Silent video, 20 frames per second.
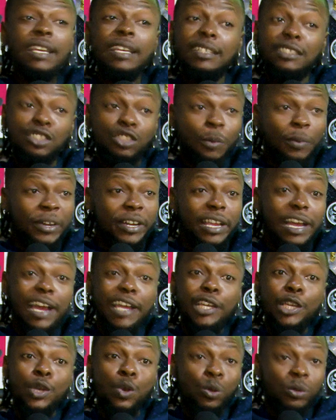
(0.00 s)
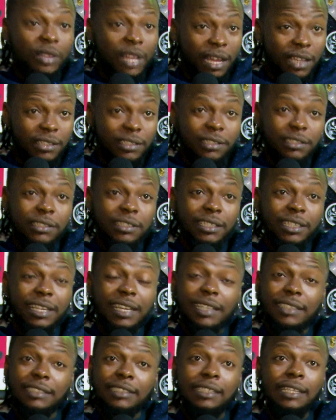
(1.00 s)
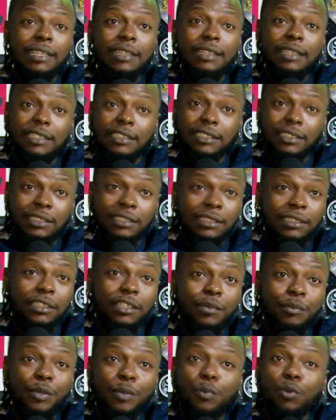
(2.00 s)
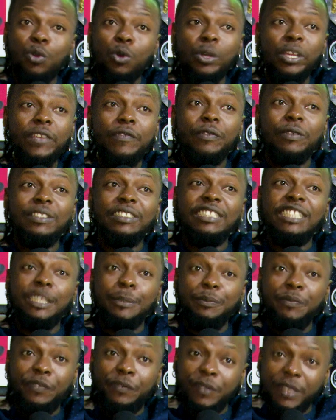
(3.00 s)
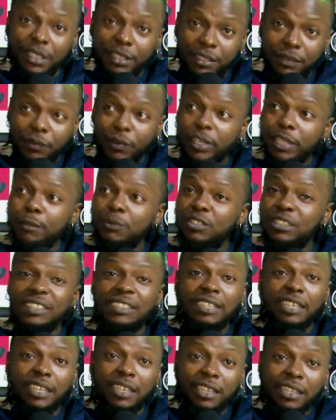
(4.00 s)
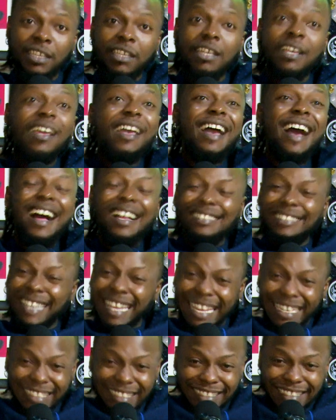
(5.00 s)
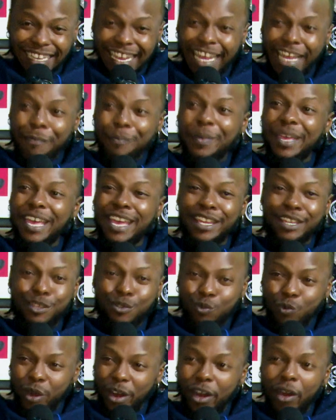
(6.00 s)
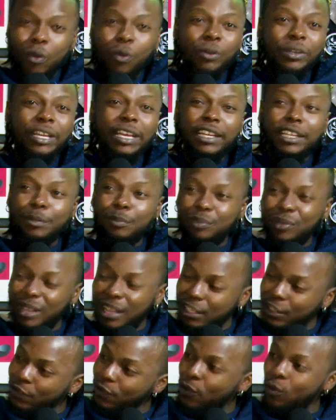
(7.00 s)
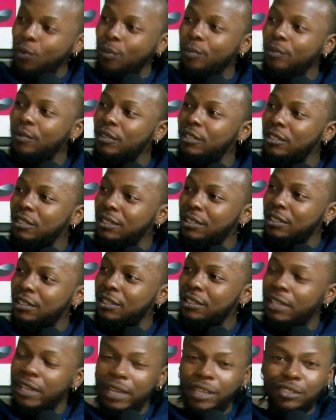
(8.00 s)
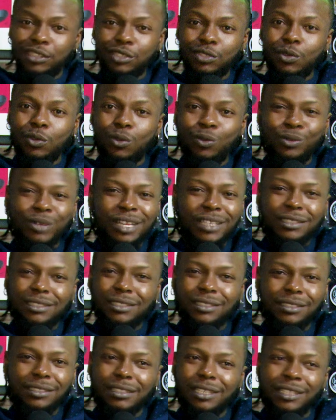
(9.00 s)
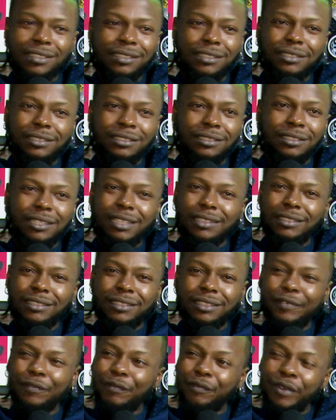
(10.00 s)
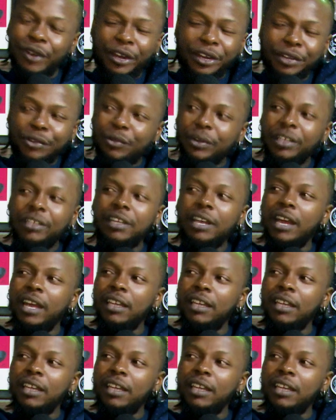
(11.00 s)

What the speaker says: He's somebody I know that can say things people don't even deem fit for him to say at any time, anywhere, on any platform. Yeah. So that's a very great guy.